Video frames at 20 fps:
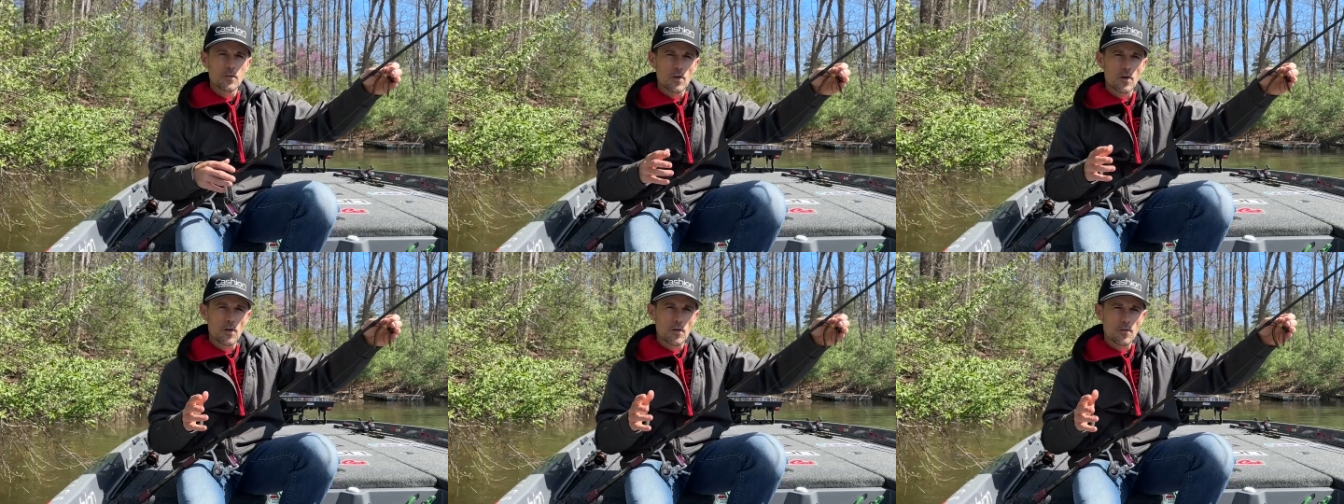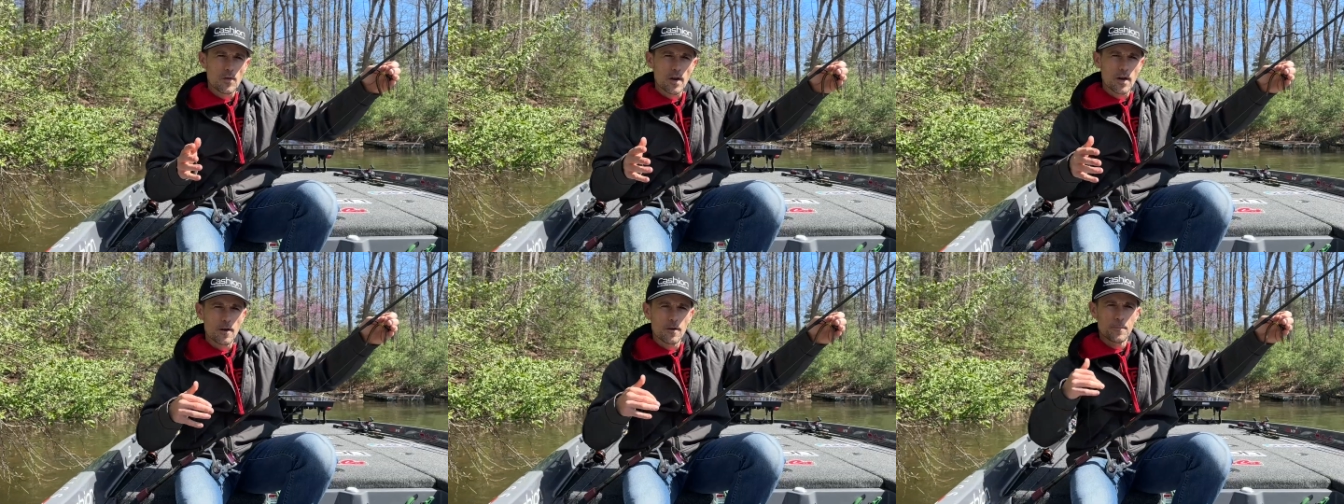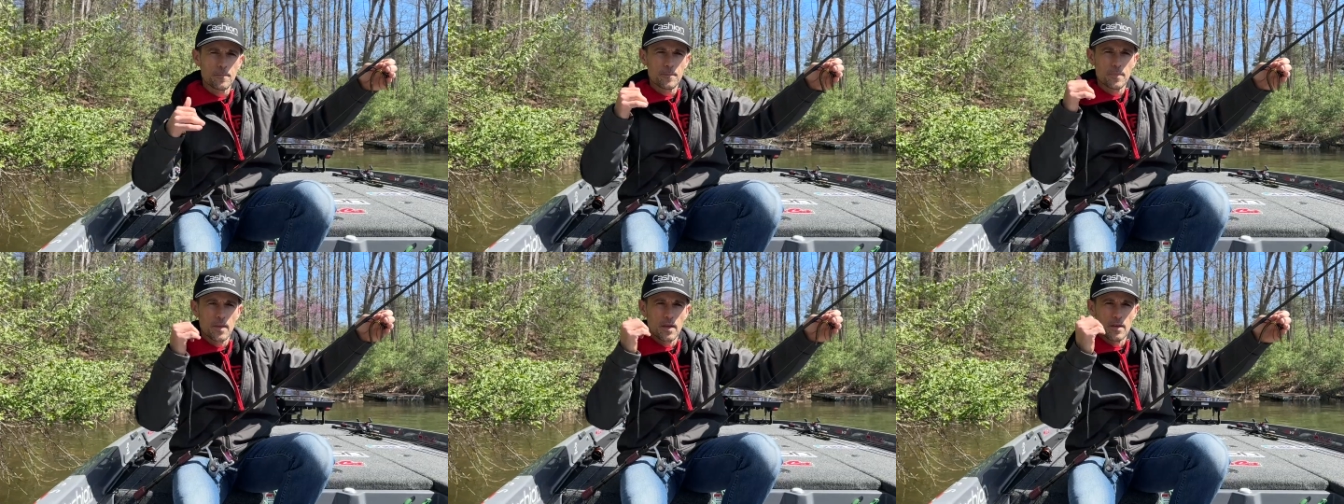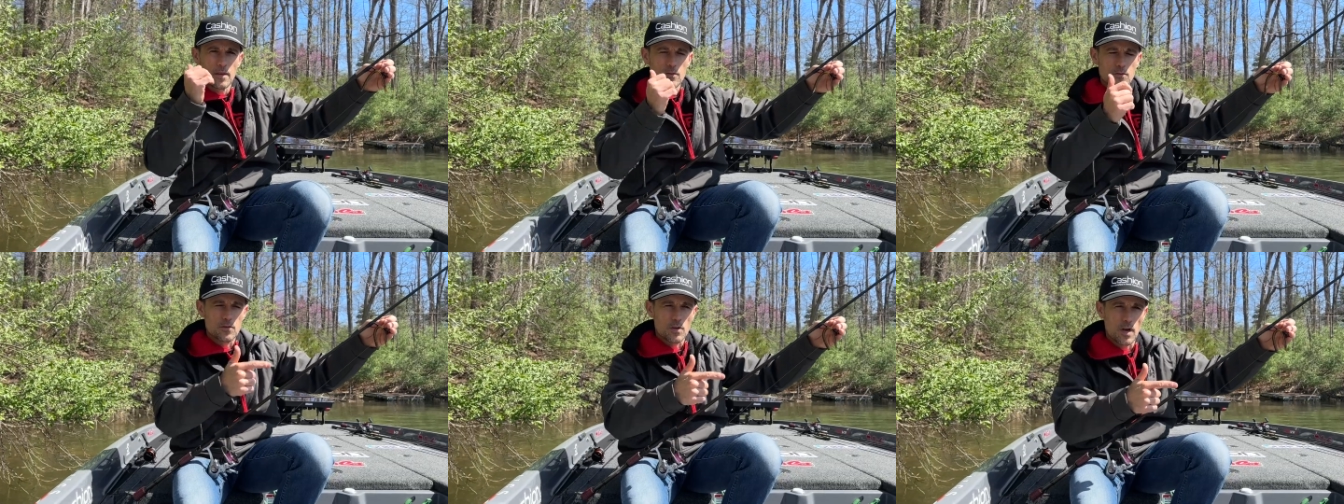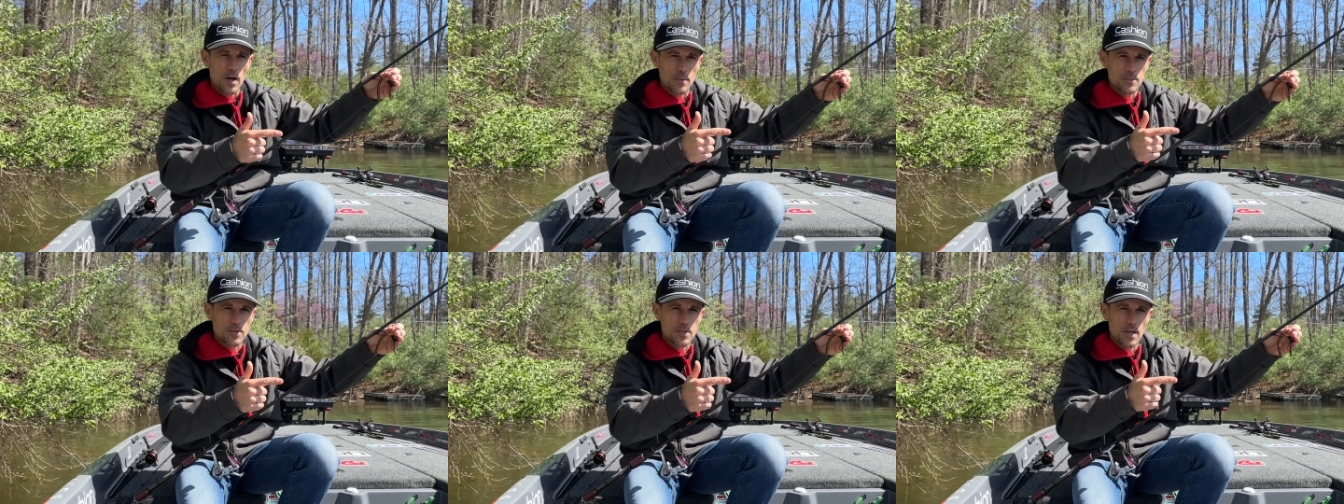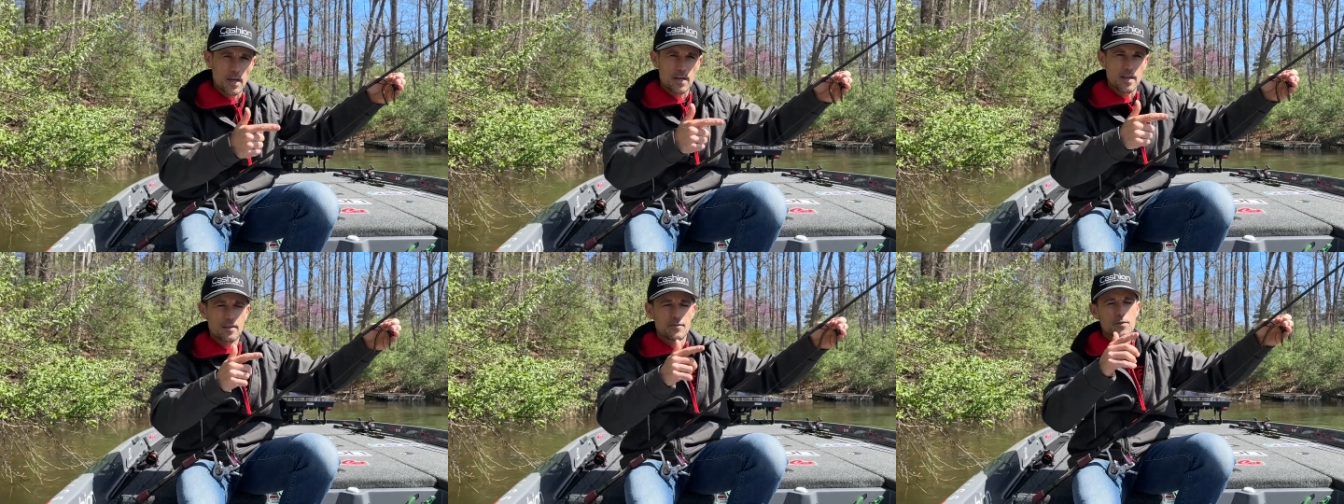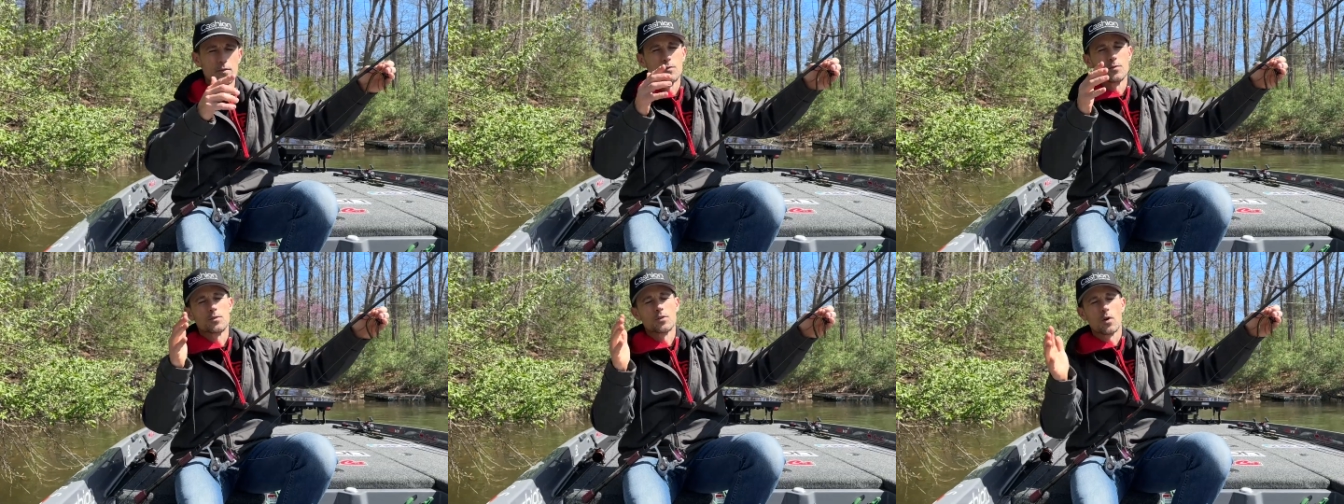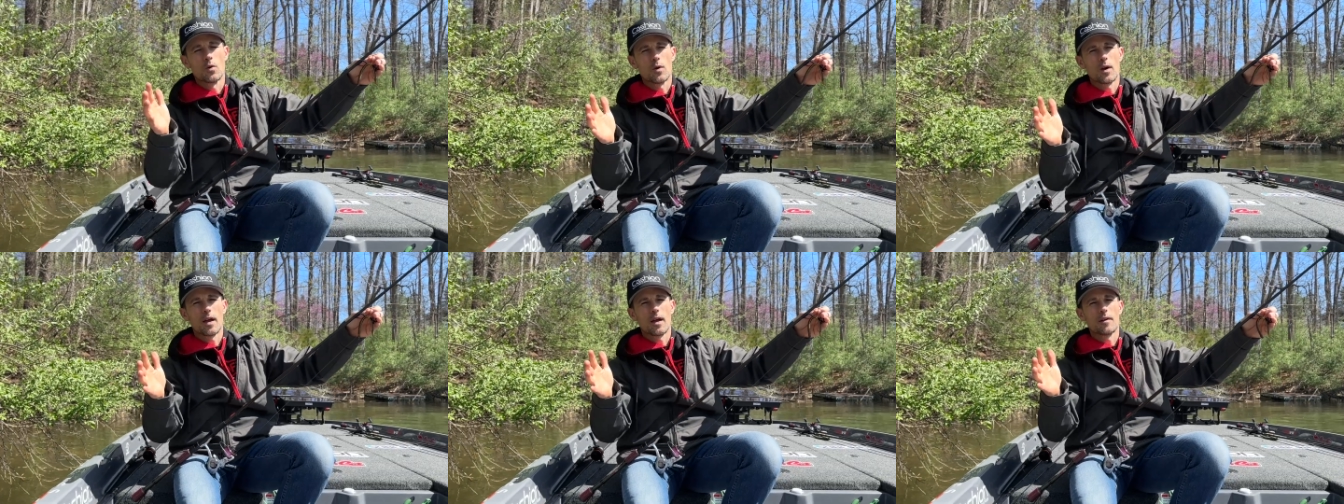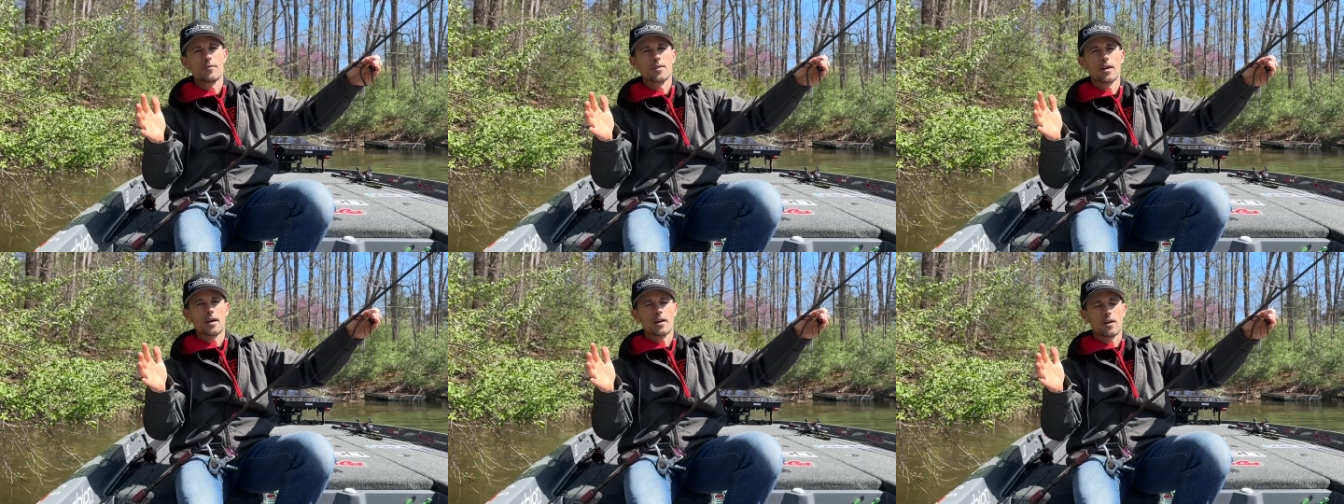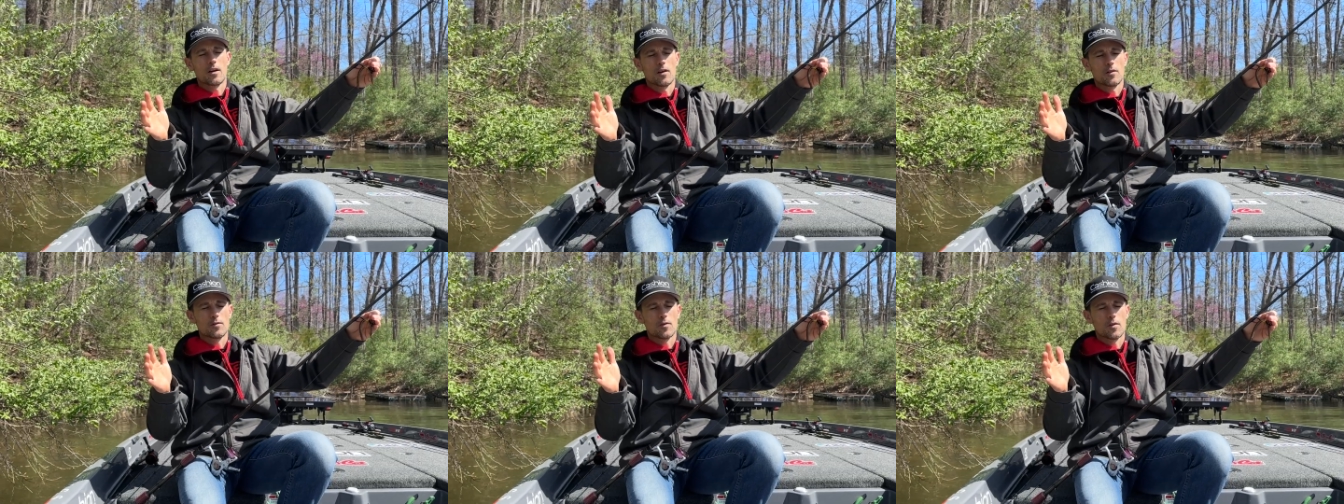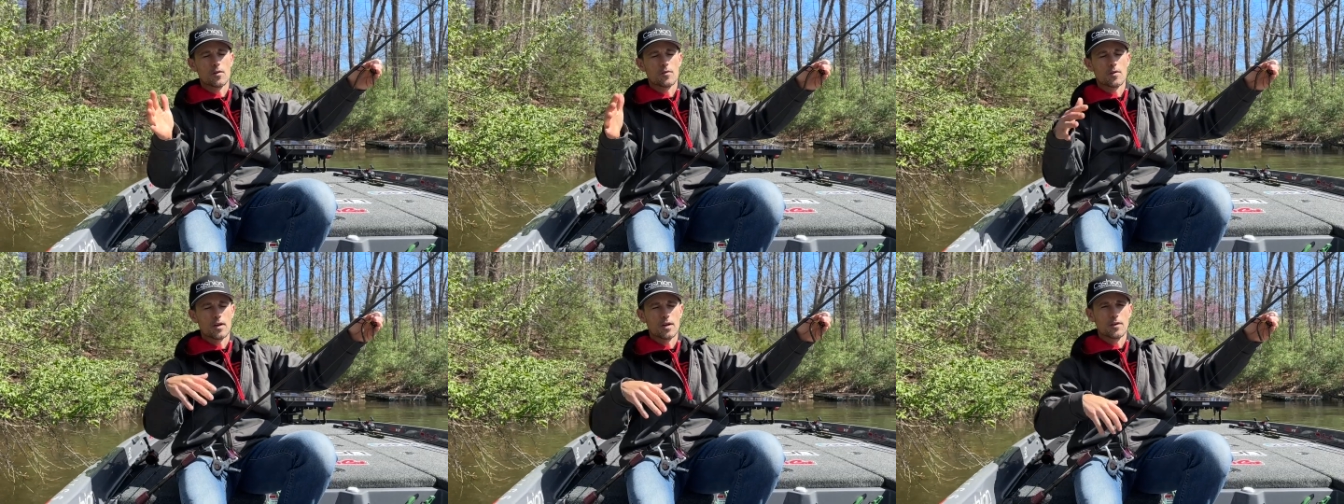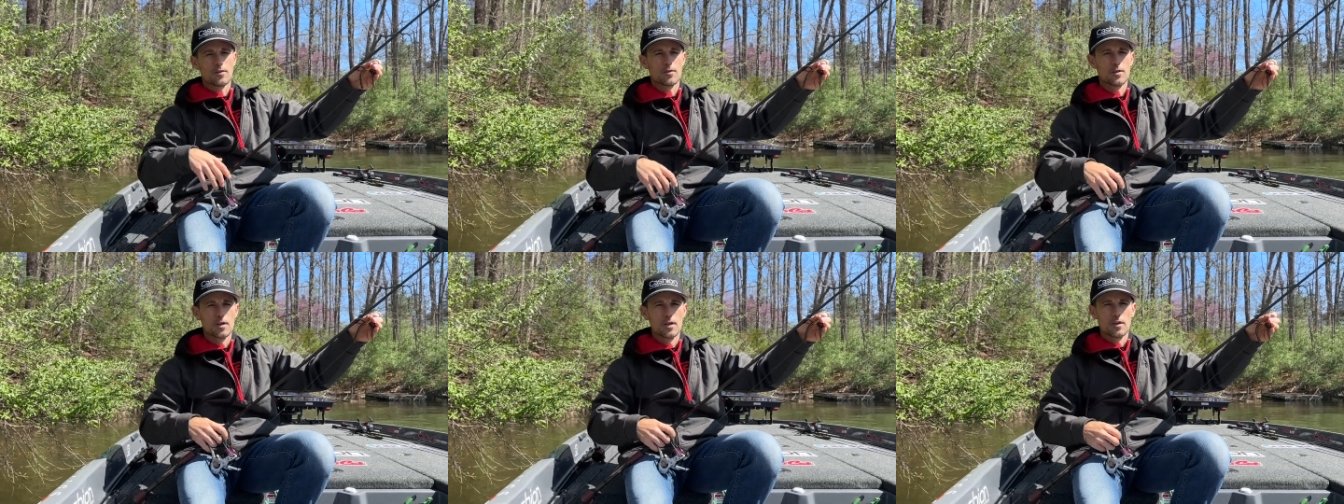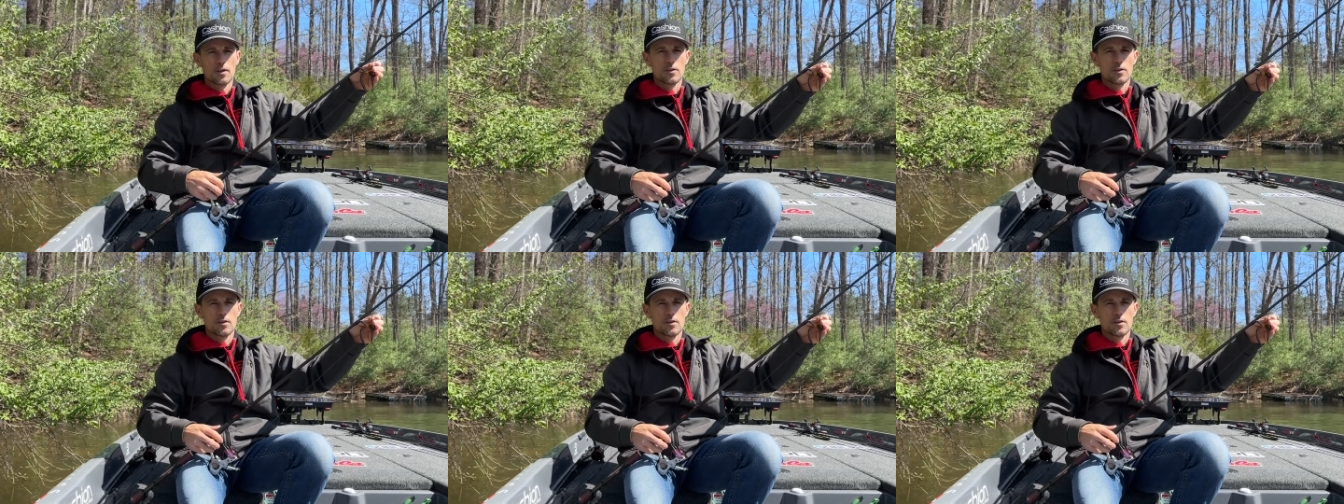around drop shot, if you don't have that cover around,